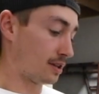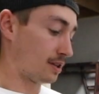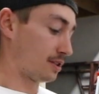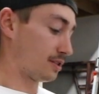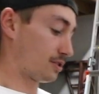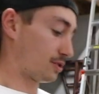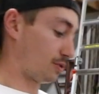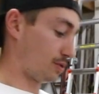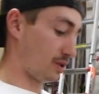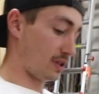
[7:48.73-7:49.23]

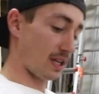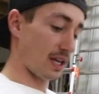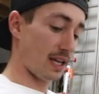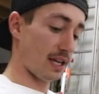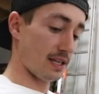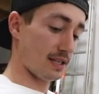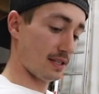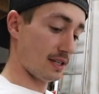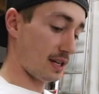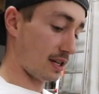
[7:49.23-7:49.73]
Let's go with
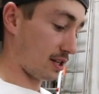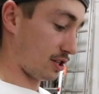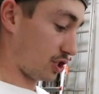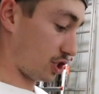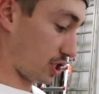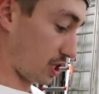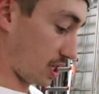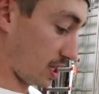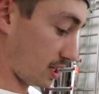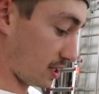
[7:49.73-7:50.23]
a second
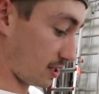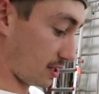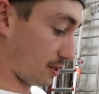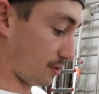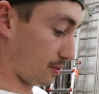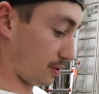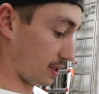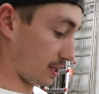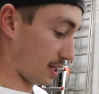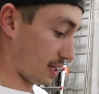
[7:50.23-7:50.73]
shot, see
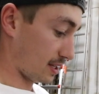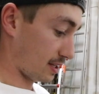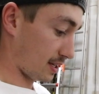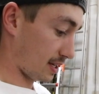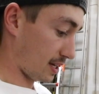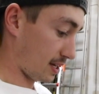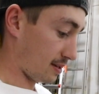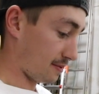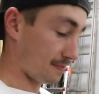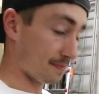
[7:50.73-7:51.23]
where that's
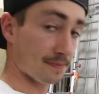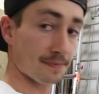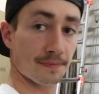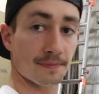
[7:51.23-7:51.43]
at.